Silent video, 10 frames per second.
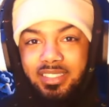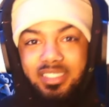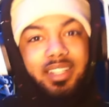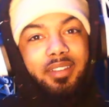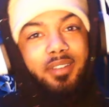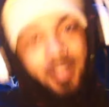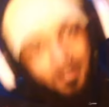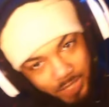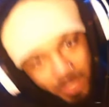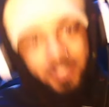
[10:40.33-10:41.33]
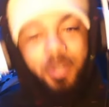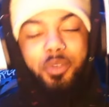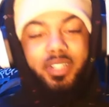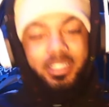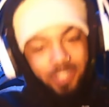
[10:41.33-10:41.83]
just like floating
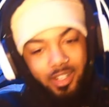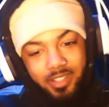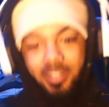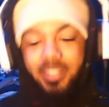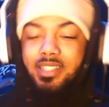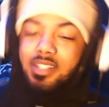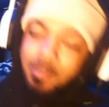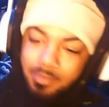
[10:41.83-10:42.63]
over it, talking their ish.